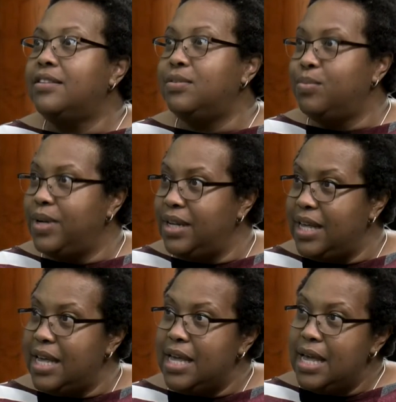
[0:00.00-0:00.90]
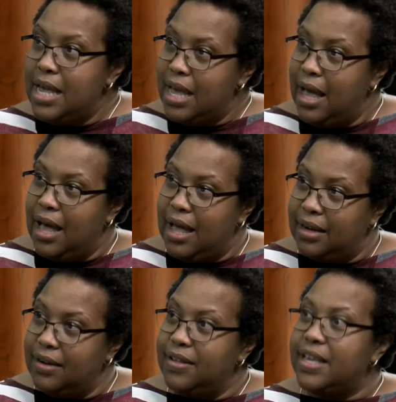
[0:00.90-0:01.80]
to really
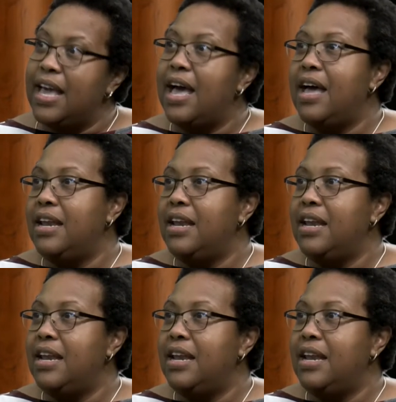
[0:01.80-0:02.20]
look at